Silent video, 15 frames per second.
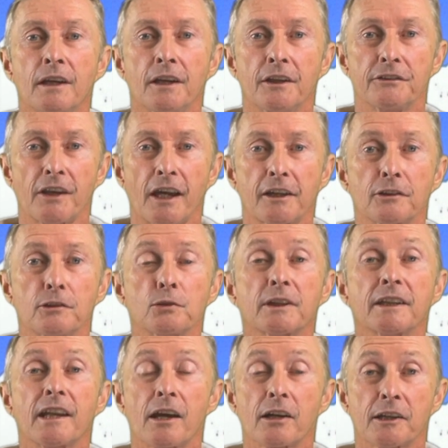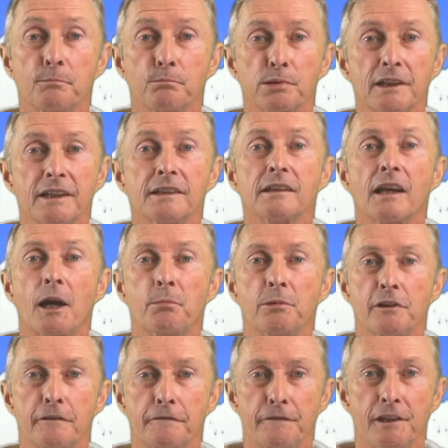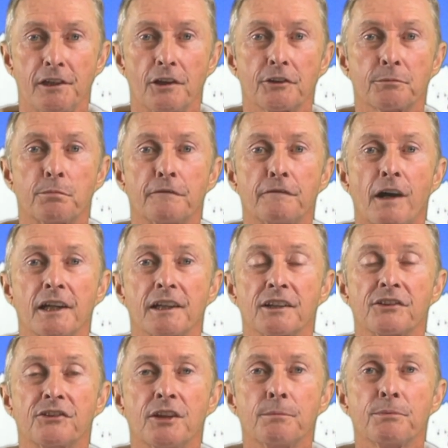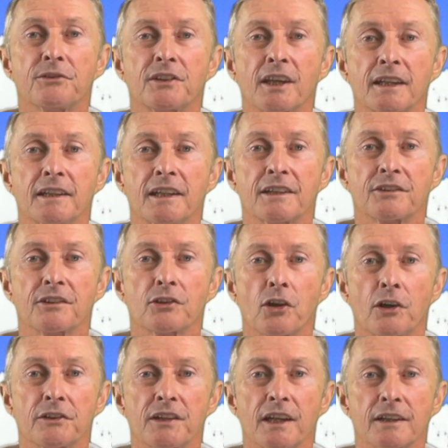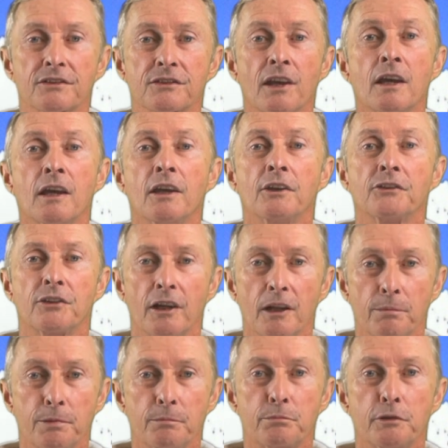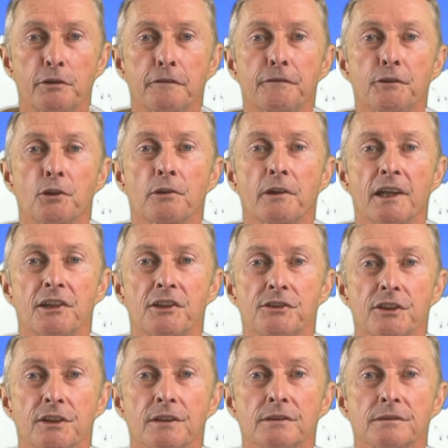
take a look at our complete library of videos providing tips, techniques and context to help improve your energy.